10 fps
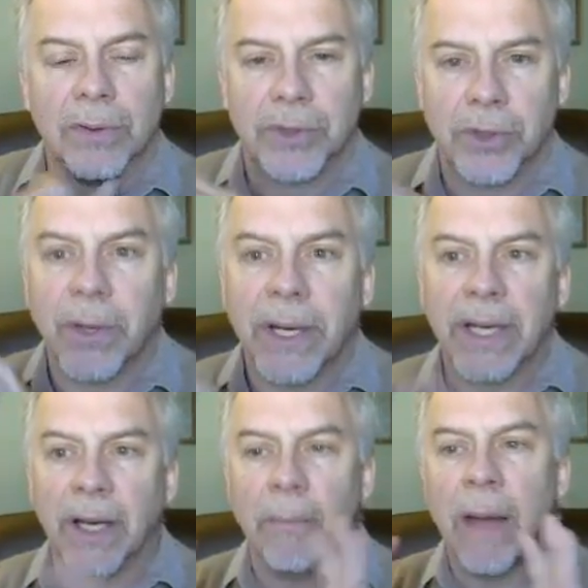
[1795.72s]

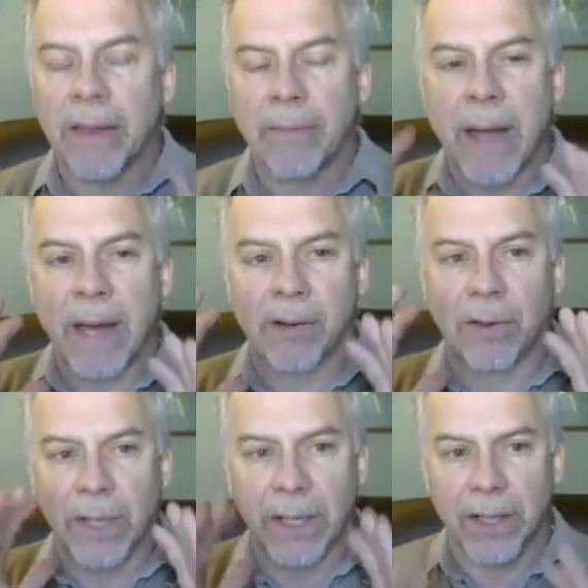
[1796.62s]
doing a
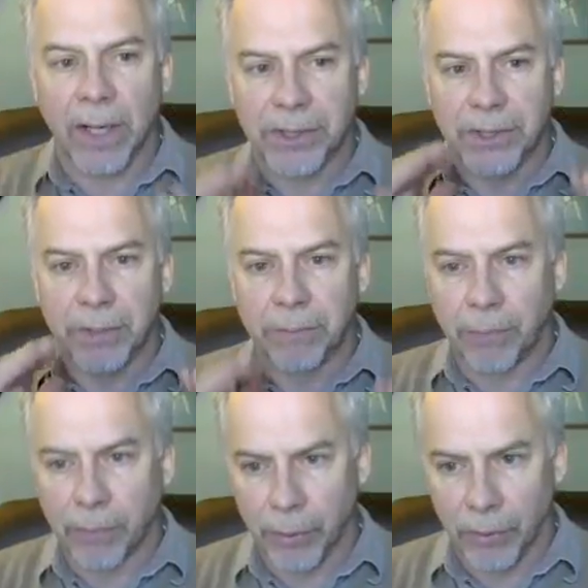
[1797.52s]
mathematical induction
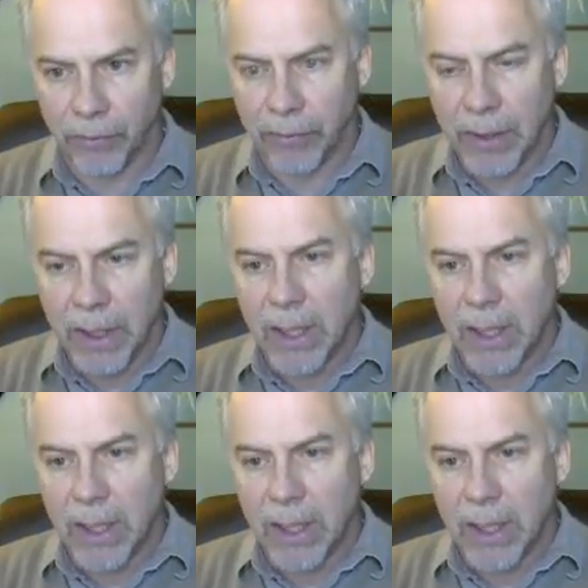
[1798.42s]
proof,